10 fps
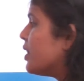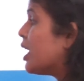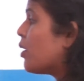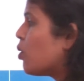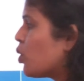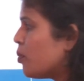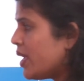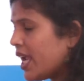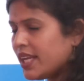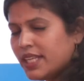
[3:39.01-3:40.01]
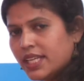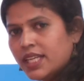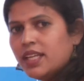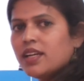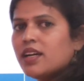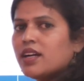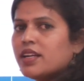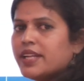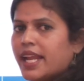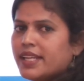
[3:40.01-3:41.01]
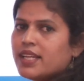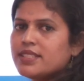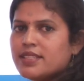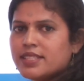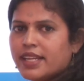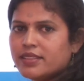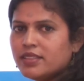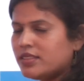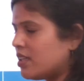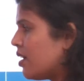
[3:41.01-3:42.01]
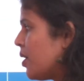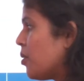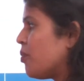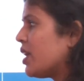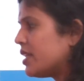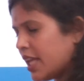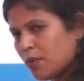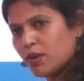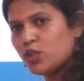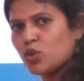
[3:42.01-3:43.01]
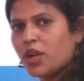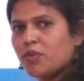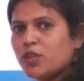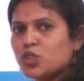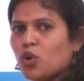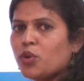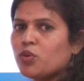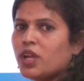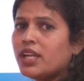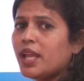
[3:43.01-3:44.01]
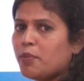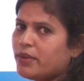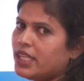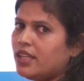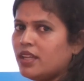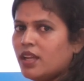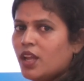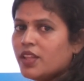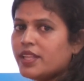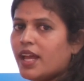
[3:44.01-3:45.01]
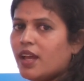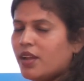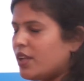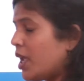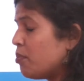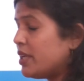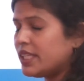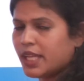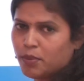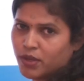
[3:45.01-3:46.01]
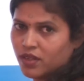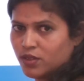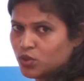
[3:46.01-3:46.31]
There won't be any data inside this table, so it will show you an empty table.